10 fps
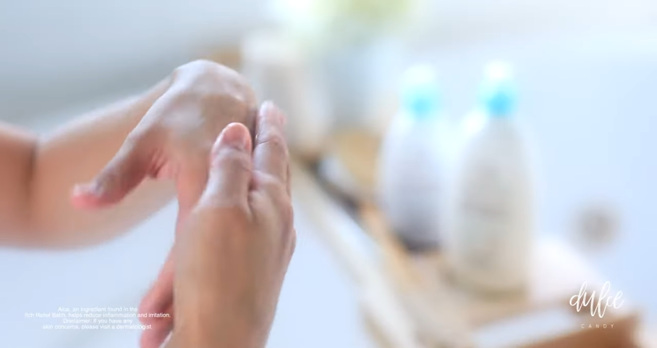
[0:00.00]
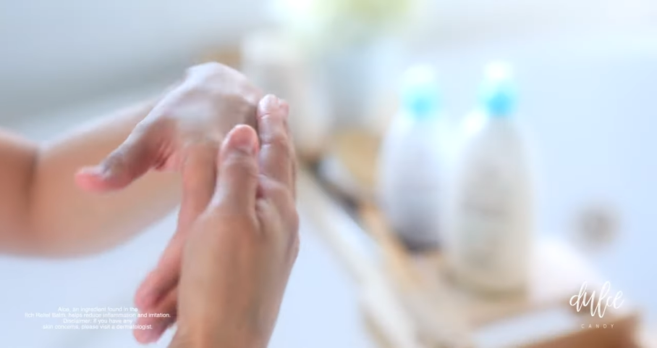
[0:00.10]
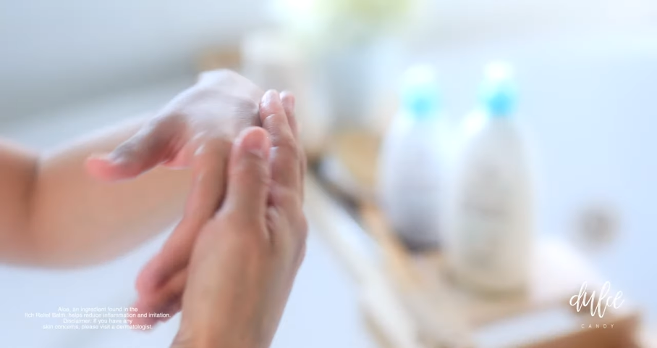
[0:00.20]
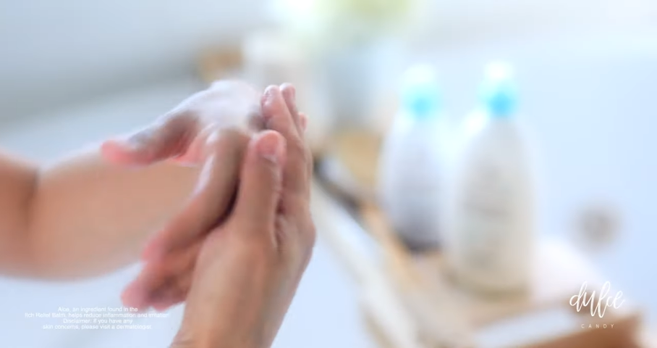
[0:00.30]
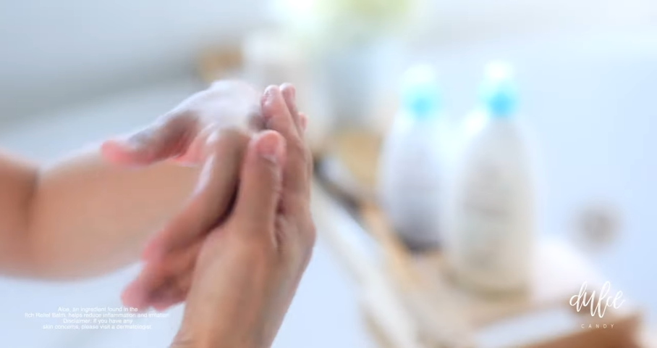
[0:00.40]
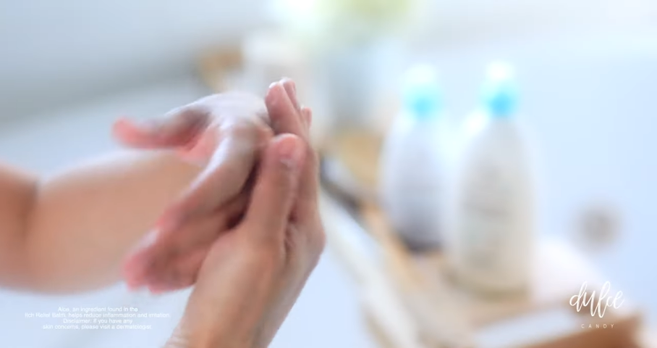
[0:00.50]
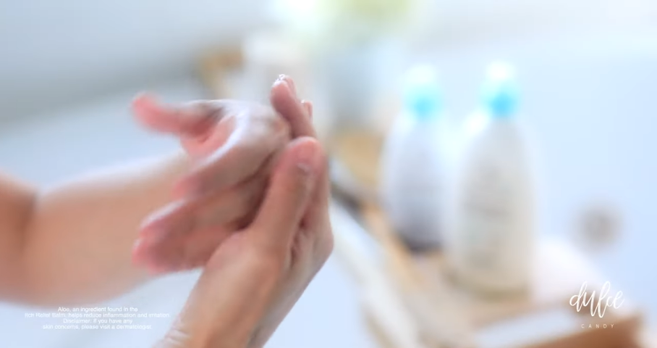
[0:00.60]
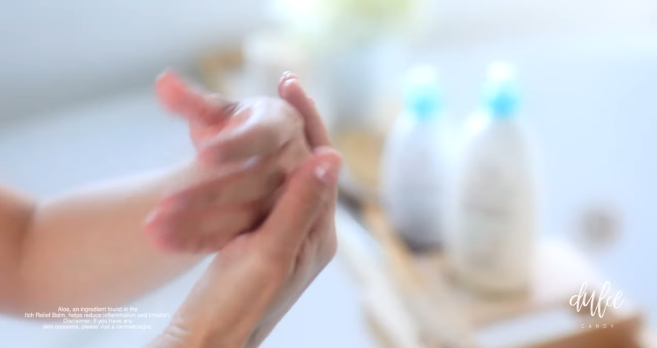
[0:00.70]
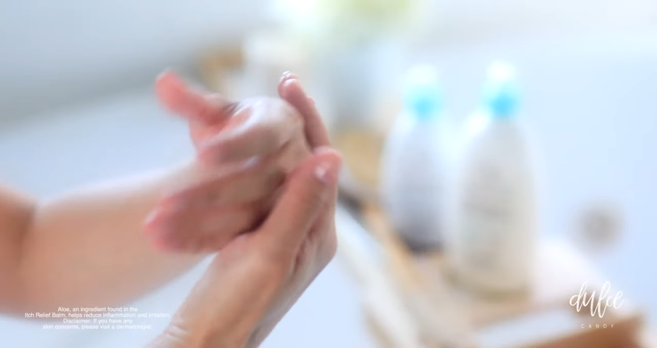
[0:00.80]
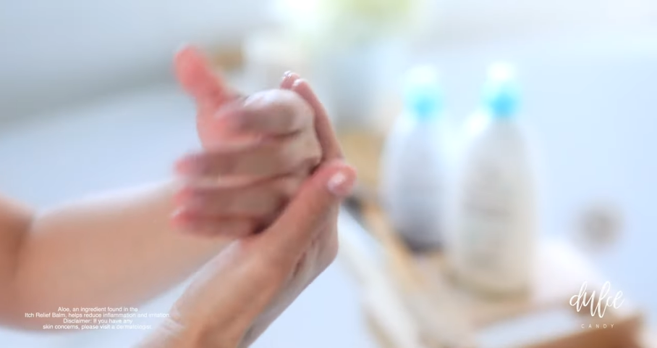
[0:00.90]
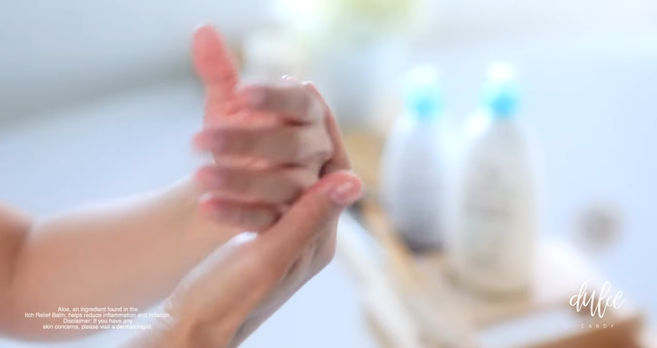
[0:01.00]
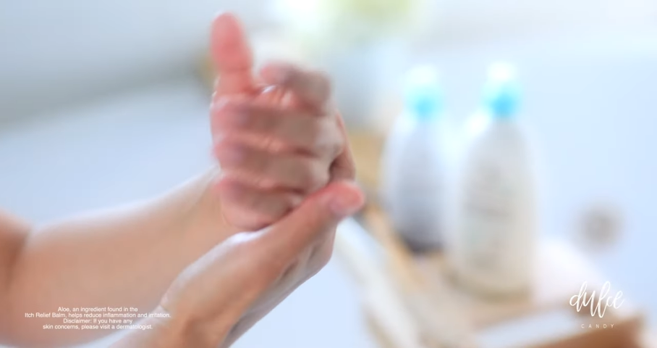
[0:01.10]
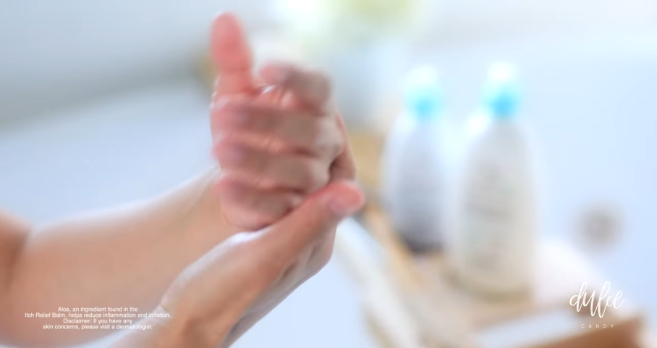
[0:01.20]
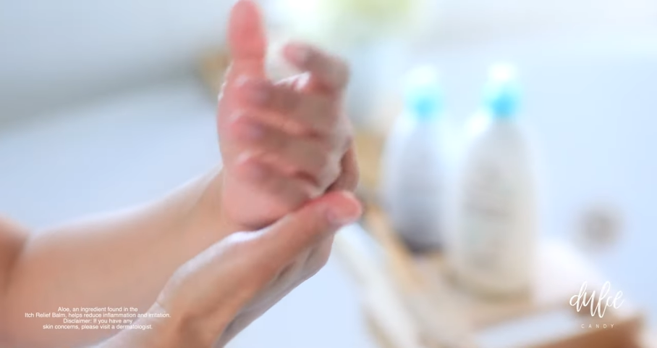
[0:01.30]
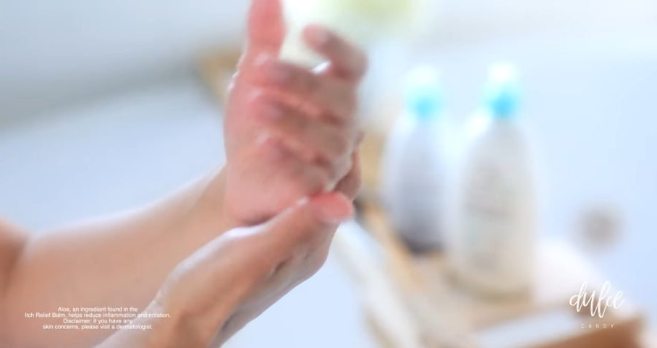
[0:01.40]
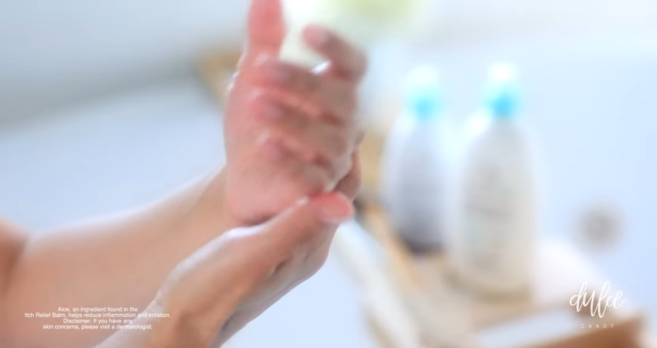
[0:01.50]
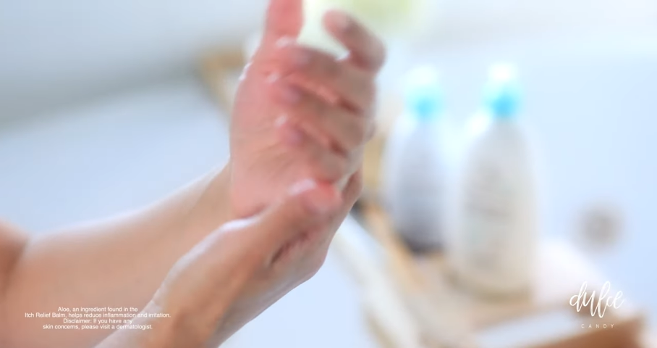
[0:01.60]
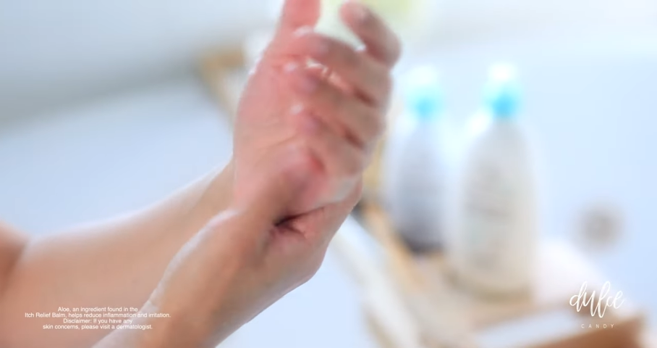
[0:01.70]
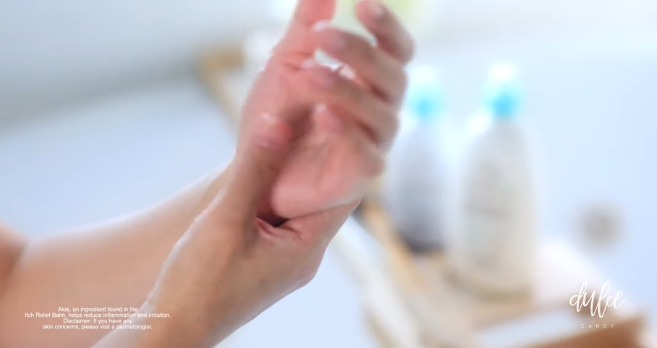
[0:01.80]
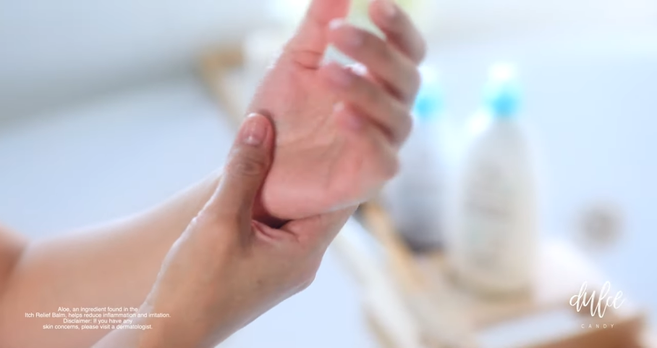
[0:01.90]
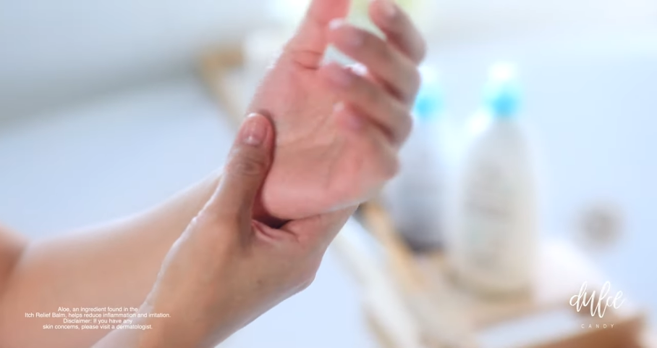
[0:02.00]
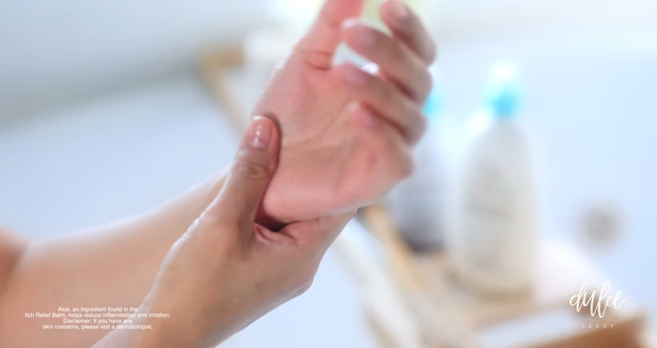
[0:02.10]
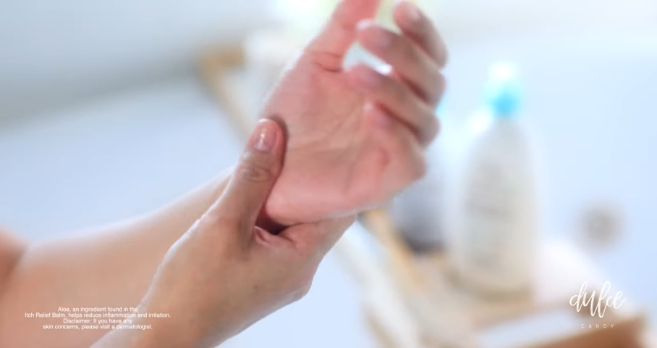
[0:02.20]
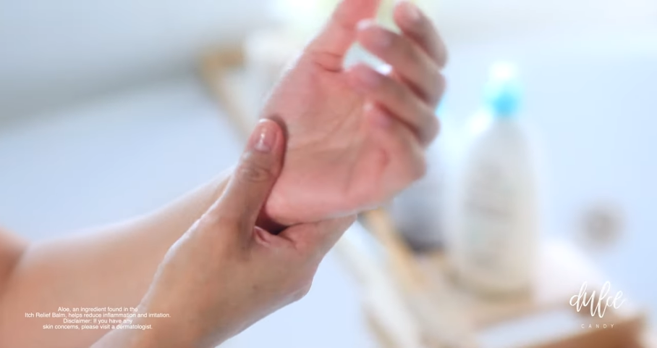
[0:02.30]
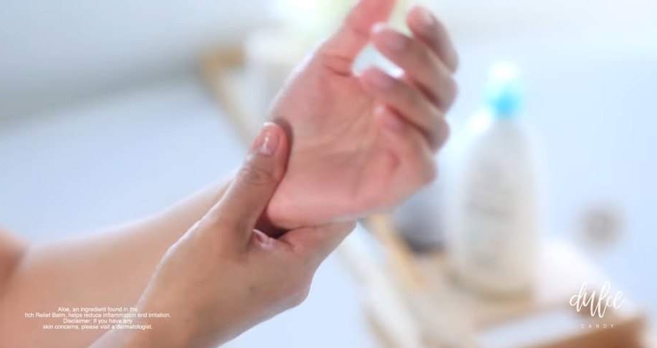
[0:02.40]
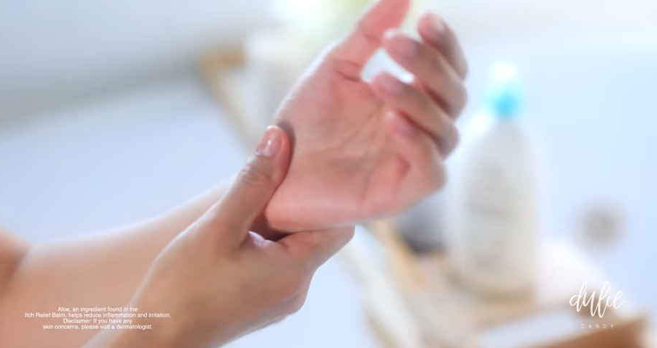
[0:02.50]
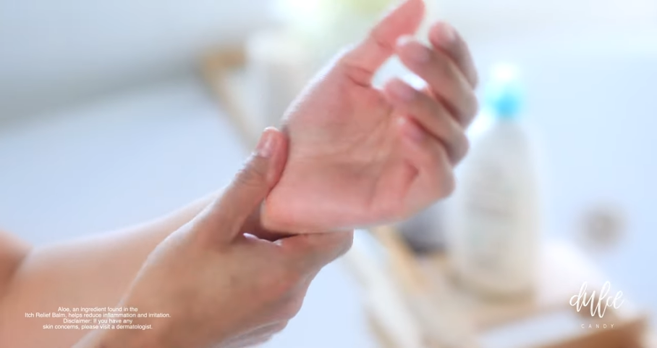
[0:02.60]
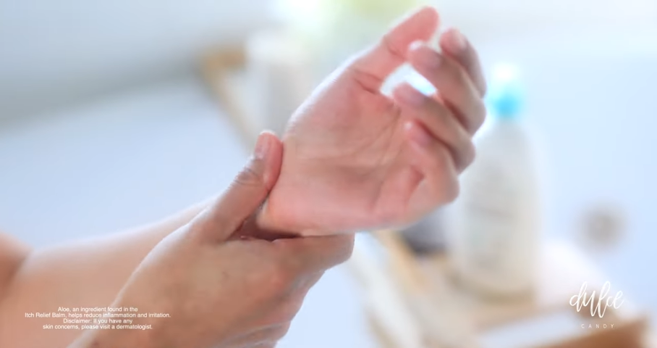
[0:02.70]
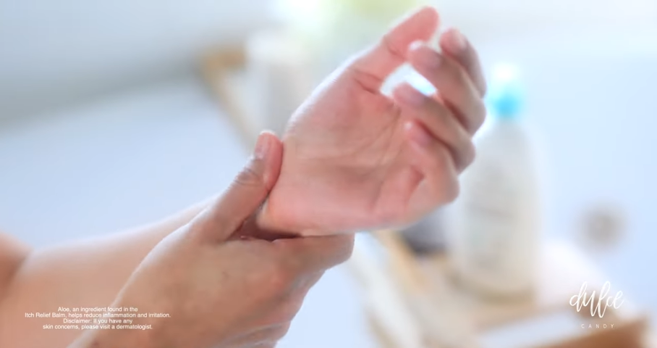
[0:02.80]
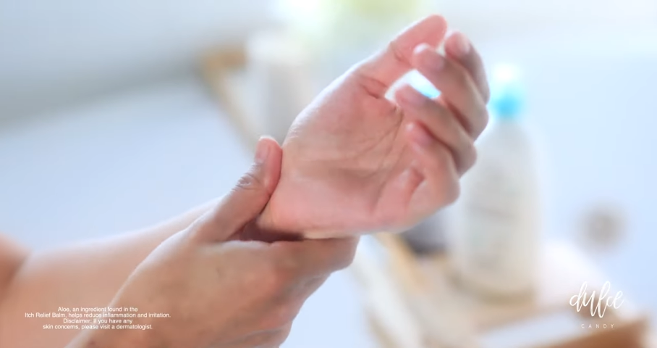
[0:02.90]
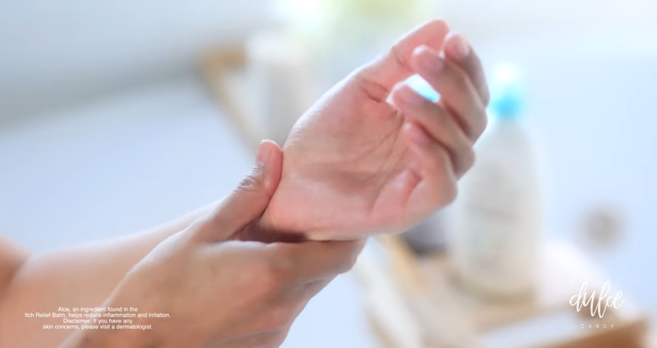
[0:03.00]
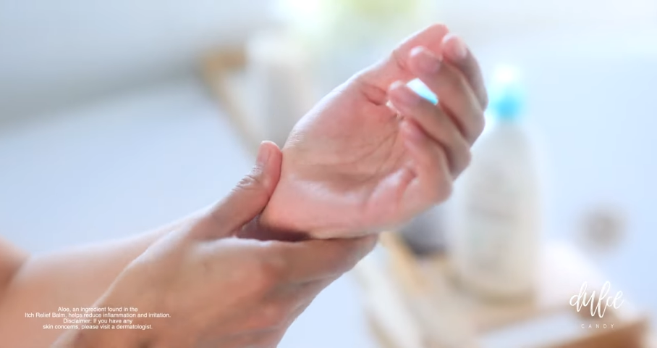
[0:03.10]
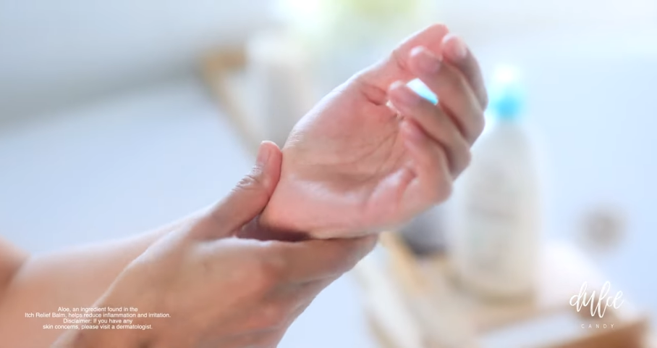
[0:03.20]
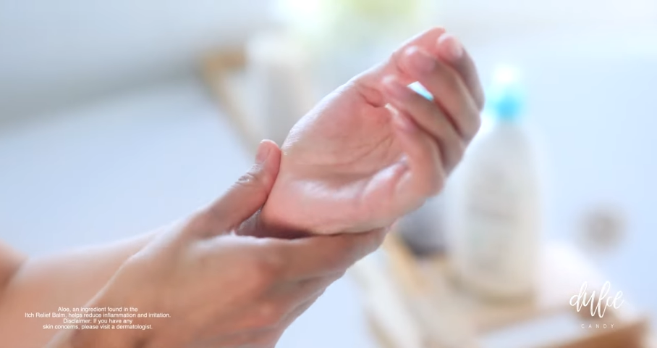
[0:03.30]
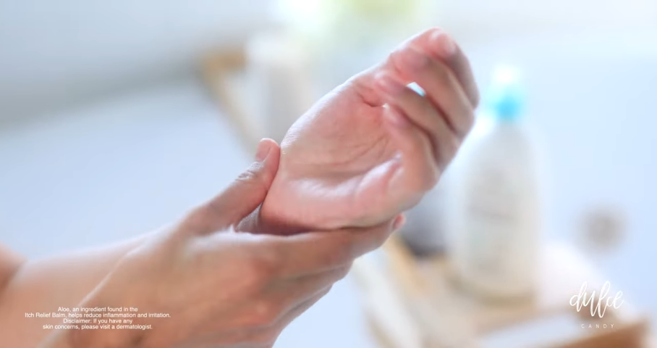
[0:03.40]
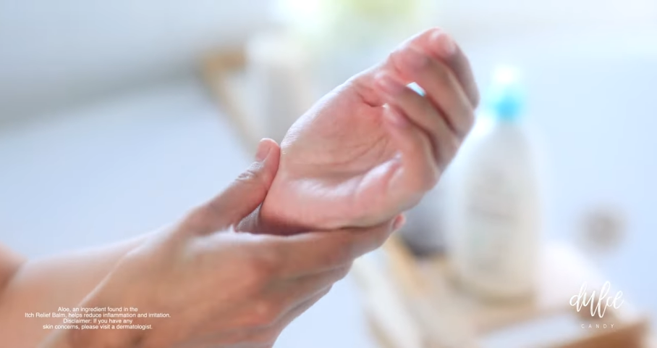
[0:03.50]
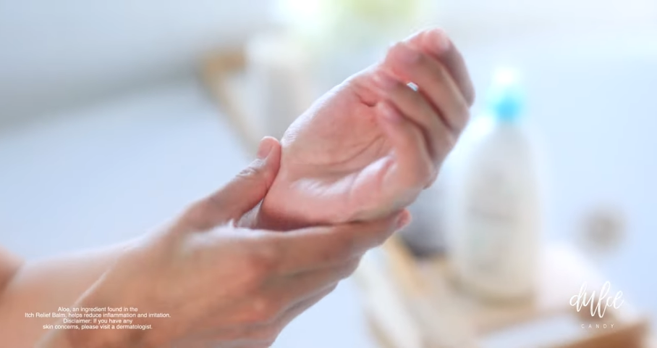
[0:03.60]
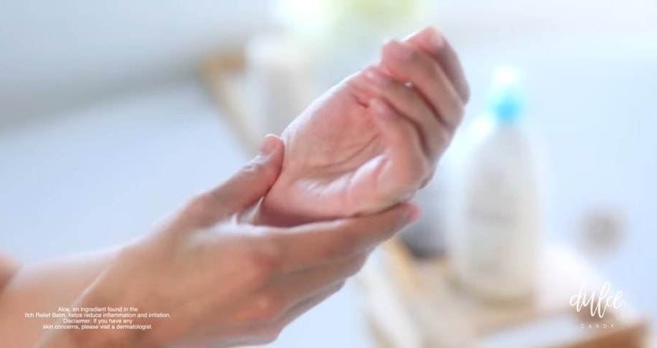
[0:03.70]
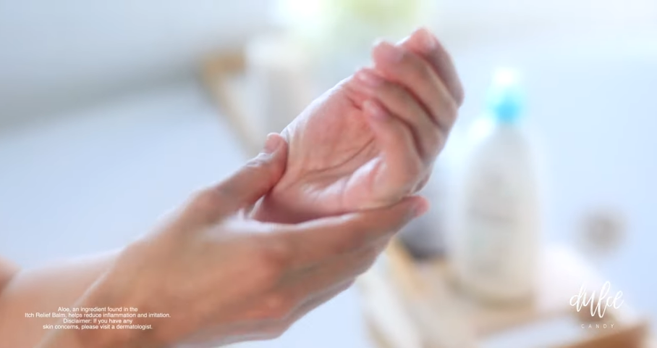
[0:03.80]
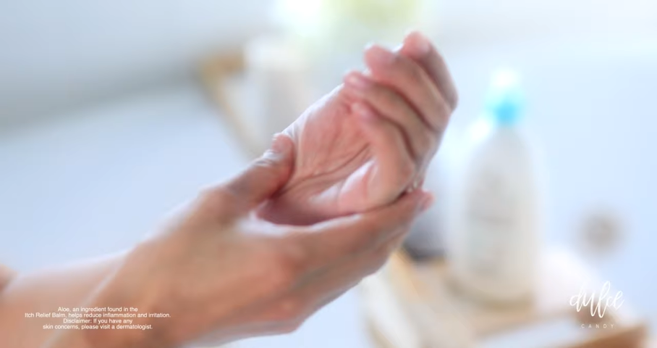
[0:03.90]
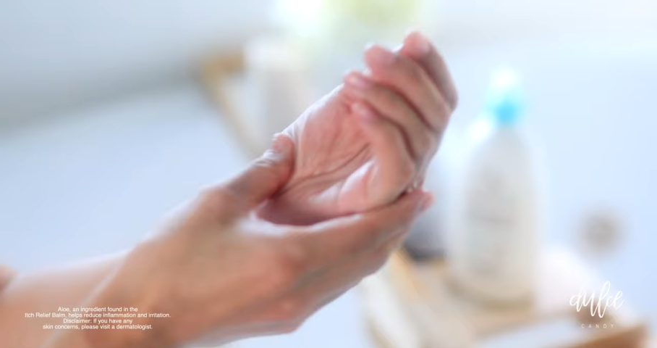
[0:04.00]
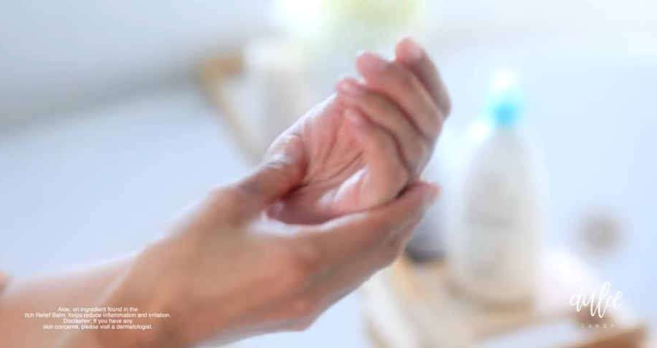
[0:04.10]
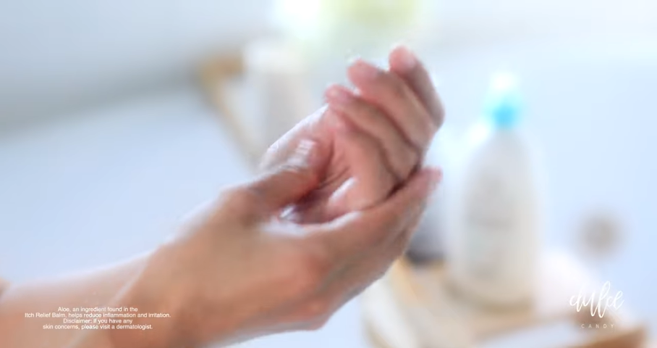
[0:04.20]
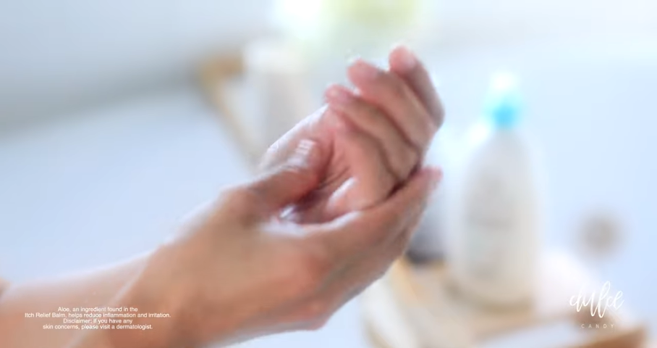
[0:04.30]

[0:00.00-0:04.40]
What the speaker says: (no speaker visible)